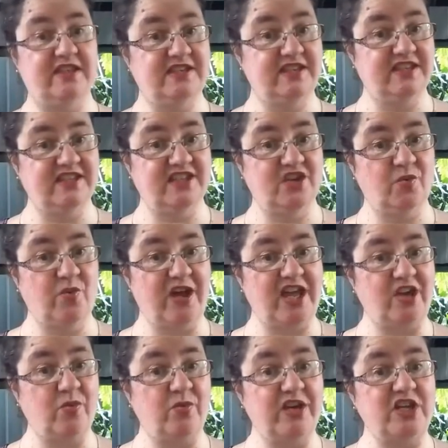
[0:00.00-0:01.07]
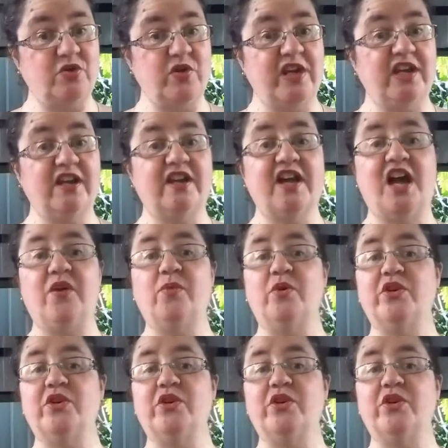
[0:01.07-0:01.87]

This is the way we drink our